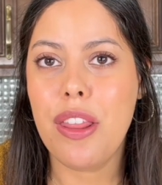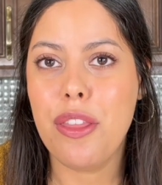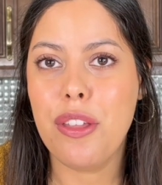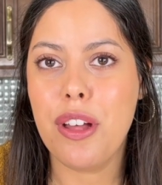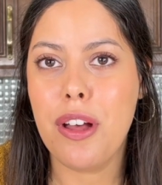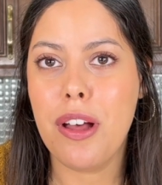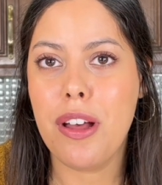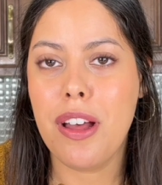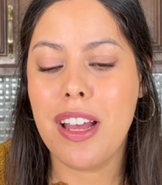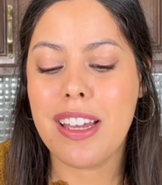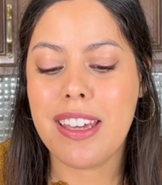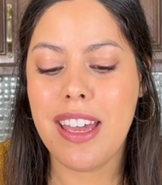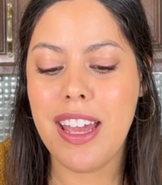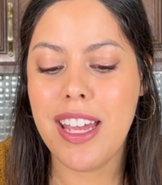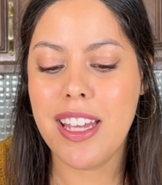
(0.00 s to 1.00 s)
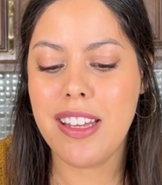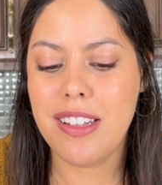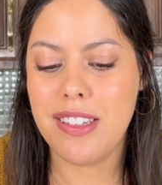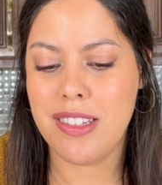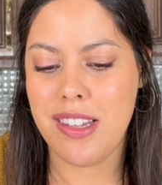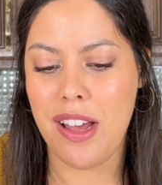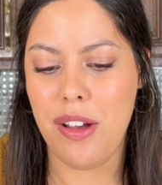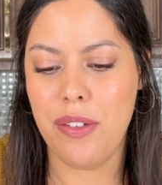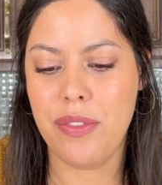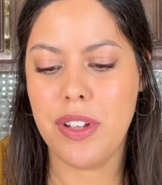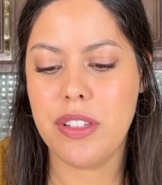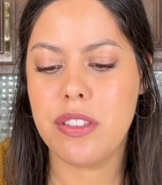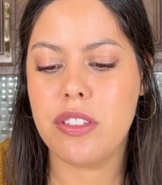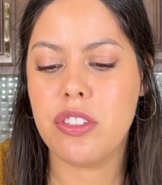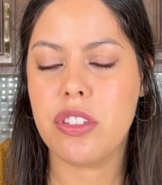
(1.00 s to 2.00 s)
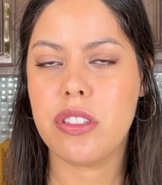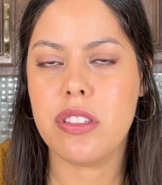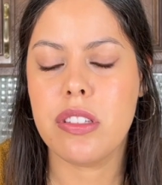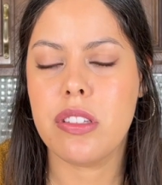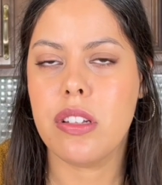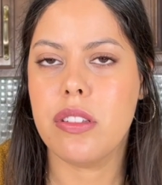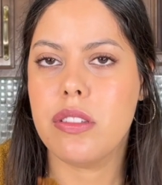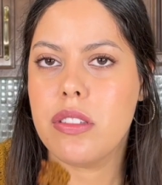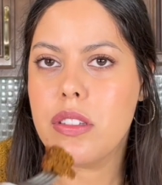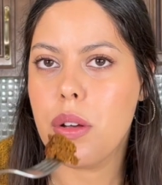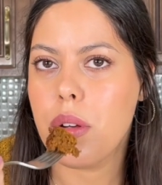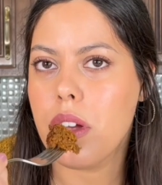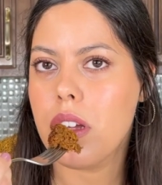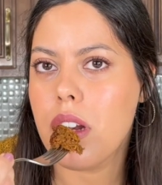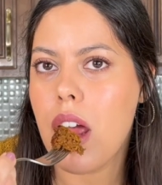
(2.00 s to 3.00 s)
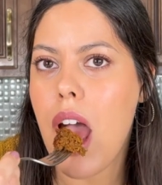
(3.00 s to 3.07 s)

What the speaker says: the cake itself is just so good.